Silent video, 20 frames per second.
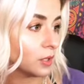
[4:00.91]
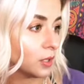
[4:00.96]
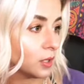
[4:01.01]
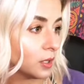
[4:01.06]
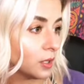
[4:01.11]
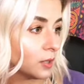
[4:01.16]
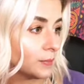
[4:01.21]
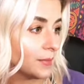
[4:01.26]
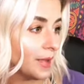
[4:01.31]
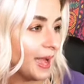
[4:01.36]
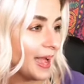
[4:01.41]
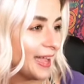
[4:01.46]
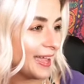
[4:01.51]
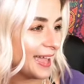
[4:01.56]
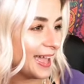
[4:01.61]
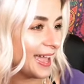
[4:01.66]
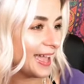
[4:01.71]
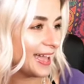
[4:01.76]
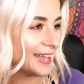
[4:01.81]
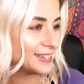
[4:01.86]
um, hi
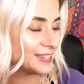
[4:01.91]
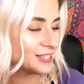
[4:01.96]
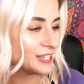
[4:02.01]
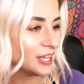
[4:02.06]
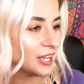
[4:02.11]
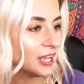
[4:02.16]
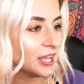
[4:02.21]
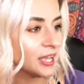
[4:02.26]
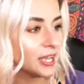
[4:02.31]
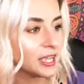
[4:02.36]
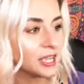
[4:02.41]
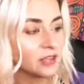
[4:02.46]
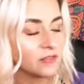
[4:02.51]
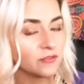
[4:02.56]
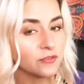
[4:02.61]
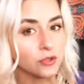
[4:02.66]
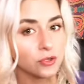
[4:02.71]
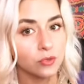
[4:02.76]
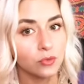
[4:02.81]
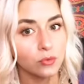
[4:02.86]
Ash,
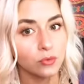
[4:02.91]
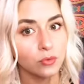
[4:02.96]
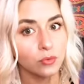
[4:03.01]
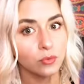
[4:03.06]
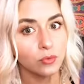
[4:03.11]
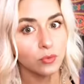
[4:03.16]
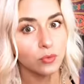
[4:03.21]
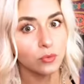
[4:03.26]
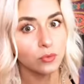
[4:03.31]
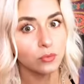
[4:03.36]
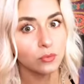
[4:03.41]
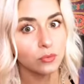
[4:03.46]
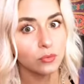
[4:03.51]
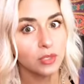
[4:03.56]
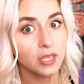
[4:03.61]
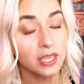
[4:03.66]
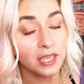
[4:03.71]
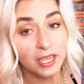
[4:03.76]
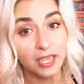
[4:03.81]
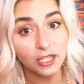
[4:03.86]
if you
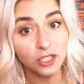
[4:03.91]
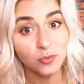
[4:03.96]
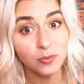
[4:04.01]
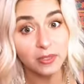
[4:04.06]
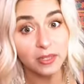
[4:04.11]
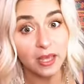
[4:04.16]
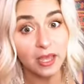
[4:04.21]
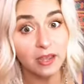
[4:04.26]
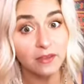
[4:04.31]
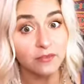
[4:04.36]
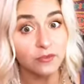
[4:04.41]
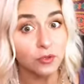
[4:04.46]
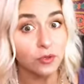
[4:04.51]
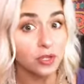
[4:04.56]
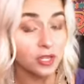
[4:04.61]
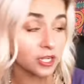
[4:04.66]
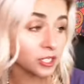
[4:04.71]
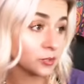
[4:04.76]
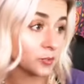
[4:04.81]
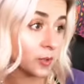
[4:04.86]
can't catch me live, you
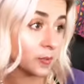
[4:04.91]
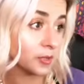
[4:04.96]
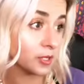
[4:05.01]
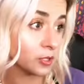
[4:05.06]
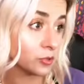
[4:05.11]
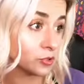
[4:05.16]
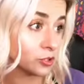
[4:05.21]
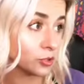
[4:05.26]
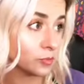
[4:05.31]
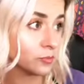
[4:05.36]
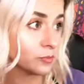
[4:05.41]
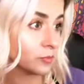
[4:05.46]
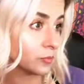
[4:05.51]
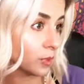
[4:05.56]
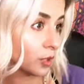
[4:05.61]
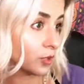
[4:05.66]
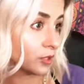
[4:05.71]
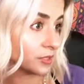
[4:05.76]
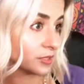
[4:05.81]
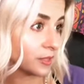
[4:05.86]
can catch me on my YouTube.
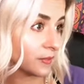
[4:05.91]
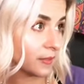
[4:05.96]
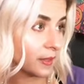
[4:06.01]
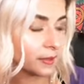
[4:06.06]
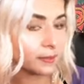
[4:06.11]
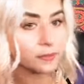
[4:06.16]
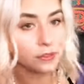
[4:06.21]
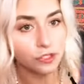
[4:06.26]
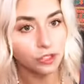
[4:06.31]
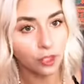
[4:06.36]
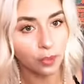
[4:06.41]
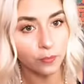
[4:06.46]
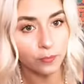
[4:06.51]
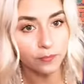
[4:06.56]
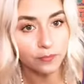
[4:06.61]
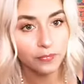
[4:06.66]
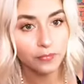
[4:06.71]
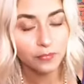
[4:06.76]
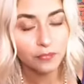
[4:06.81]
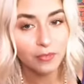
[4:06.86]
I already said that. So
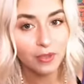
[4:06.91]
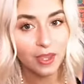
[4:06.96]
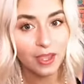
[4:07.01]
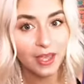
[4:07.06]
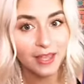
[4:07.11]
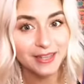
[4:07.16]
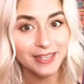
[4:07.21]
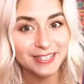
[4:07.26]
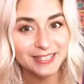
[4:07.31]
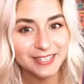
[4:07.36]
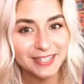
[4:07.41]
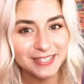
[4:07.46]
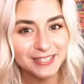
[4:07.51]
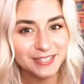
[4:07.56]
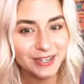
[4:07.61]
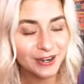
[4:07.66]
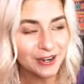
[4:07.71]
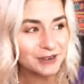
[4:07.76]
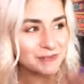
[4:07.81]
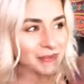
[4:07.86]
let's get
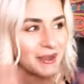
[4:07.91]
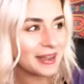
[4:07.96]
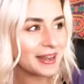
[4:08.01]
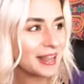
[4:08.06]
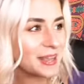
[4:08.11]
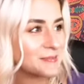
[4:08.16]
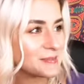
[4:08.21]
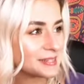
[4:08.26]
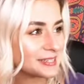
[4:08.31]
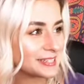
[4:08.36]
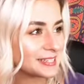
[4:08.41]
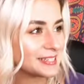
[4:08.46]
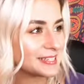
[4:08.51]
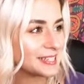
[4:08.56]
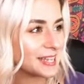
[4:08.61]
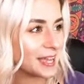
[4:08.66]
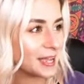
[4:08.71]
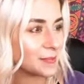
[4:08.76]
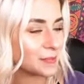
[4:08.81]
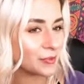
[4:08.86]
started. My name is
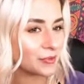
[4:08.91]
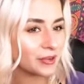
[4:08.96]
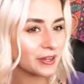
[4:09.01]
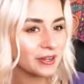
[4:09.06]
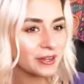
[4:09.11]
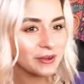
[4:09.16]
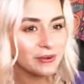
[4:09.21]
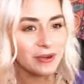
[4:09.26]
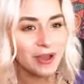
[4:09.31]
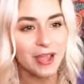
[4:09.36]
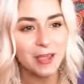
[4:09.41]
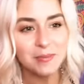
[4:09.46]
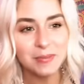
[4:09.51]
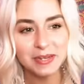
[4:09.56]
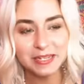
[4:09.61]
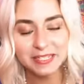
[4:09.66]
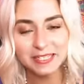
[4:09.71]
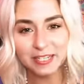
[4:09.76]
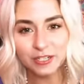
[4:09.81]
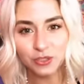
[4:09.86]
Lyndsay Iammarino. I'm
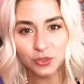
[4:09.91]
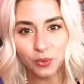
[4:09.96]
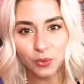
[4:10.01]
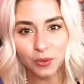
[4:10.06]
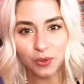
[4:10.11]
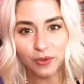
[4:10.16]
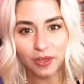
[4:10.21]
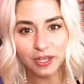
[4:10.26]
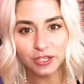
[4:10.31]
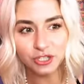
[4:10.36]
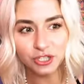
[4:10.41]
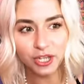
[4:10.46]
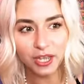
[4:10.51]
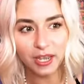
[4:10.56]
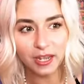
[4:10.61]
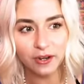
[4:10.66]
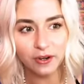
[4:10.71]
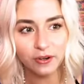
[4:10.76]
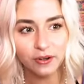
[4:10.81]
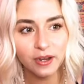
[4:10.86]
an essential oil
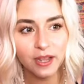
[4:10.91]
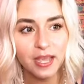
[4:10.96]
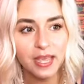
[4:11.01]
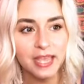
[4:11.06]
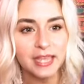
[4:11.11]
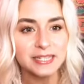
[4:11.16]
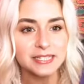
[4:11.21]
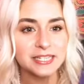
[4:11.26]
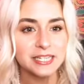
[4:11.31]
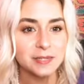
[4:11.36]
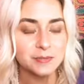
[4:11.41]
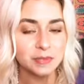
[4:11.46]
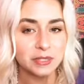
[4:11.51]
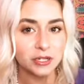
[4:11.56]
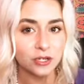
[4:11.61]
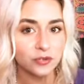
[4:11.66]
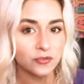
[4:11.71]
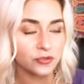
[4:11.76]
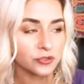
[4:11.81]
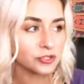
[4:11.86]
educator and team
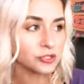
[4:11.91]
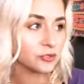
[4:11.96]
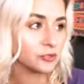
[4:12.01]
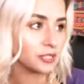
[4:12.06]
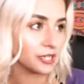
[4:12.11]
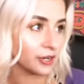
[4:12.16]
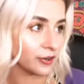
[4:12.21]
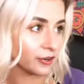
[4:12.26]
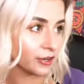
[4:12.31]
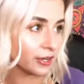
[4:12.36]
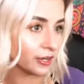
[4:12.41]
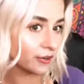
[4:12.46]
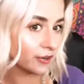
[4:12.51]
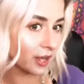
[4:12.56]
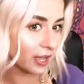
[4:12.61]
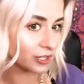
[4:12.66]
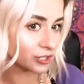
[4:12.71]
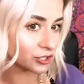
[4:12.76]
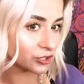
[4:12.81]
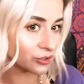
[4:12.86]
leader for doTERRA
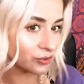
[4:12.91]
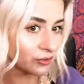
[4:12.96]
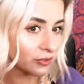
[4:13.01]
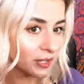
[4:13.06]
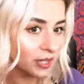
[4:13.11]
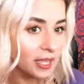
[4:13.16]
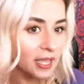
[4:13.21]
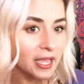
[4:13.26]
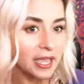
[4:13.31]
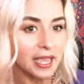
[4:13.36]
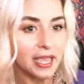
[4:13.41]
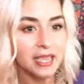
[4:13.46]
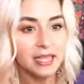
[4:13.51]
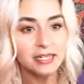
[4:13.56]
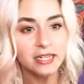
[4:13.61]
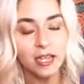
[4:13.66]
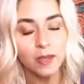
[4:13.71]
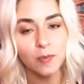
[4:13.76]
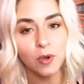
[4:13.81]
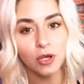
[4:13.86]
International.
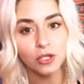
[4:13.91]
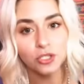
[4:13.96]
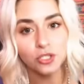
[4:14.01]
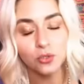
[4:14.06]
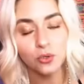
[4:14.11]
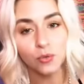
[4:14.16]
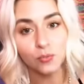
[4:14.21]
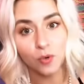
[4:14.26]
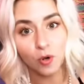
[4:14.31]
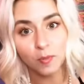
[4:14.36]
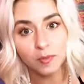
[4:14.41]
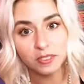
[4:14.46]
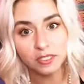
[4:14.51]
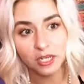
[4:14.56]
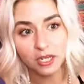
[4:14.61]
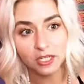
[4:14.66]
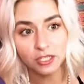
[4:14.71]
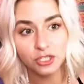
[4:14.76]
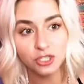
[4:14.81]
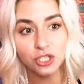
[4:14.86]
And I'm also an
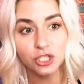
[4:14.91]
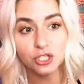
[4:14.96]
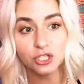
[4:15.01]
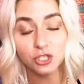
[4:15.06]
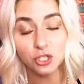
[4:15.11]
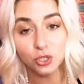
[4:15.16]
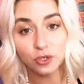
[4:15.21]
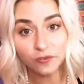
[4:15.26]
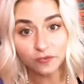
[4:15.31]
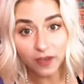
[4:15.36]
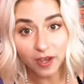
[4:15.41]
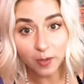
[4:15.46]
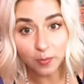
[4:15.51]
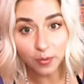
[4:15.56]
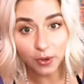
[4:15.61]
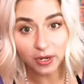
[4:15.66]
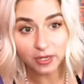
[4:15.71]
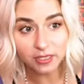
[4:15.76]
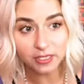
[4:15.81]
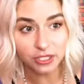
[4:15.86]
AromaTouch
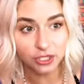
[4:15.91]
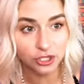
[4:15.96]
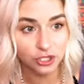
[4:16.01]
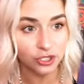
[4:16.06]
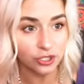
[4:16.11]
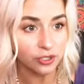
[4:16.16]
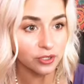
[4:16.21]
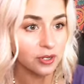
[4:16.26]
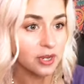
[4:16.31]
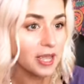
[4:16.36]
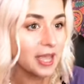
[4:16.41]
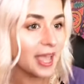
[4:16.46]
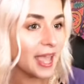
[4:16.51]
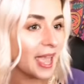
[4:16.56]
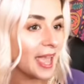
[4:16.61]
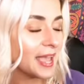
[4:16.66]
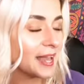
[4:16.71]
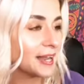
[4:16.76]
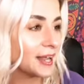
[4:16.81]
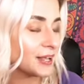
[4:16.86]
certified practitioner
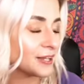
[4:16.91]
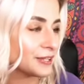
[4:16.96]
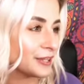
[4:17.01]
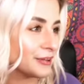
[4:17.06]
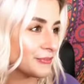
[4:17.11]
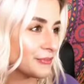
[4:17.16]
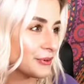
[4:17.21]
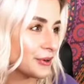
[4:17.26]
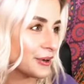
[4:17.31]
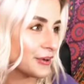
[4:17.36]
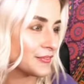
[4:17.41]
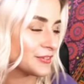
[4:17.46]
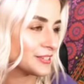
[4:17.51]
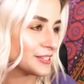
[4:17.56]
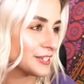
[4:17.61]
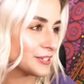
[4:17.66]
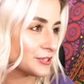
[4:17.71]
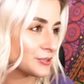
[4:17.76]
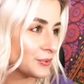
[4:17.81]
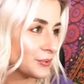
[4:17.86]
and a lover of
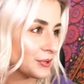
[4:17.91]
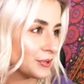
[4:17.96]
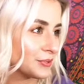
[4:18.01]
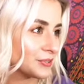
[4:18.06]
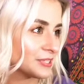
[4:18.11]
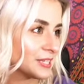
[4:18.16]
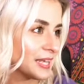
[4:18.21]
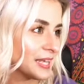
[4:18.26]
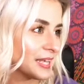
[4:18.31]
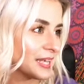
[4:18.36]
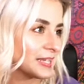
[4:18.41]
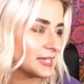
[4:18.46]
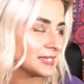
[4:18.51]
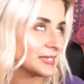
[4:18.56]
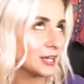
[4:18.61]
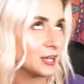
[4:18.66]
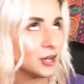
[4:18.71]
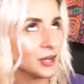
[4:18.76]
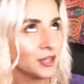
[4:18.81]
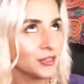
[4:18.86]
essential oils
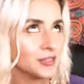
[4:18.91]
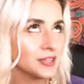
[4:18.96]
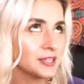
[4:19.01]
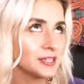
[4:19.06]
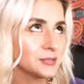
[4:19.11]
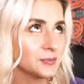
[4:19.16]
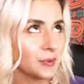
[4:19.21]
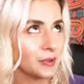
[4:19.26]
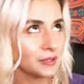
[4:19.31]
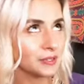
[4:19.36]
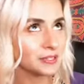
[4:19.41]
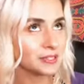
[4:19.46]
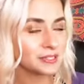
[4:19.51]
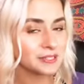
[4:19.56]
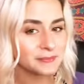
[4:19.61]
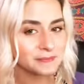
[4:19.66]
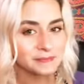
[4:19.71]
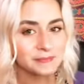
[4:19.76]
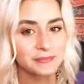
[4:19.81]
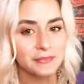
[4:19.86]
and all things
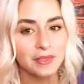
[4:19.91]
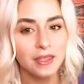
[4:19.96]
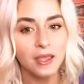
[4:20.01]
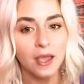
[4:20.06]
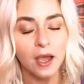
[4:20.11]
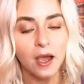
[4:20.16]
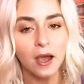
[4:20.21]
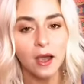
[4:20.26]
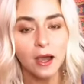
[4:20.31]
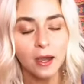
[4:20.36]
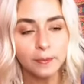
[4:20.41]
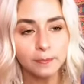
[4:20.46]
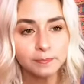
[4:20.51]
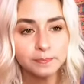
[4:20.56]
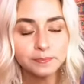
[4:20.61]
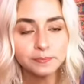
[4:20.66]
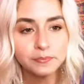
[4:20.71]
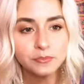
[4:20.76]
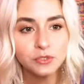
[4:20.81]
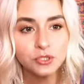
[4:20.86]
wellness.
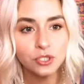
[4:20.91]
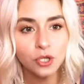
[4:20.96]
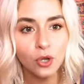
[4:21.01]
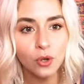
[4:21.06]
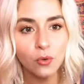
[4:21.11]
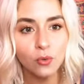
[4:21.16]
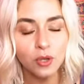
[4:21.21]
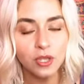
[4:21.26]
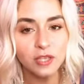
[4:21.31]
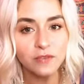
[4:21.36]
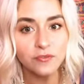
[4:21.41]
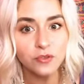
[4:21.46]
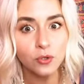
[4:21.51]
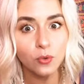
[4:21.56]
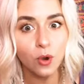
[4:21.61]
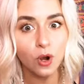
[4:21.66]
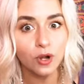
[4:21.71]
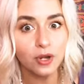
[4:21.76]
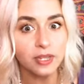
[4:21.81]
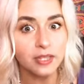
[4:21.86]
Um, so if
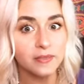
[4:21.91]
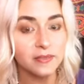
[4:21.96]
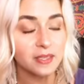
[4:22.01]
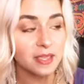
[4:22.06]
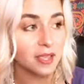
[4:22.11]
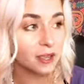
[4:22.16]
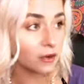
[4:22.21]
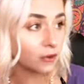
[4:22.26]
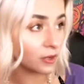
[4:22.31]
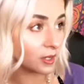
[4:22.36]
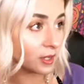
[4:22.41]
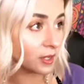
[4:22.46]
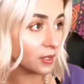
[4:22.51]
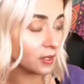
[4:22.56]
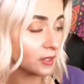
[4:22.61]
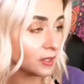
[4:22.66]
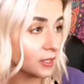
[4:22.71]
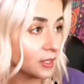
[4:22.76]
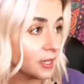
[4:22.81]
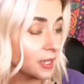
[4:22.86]
you are in the area,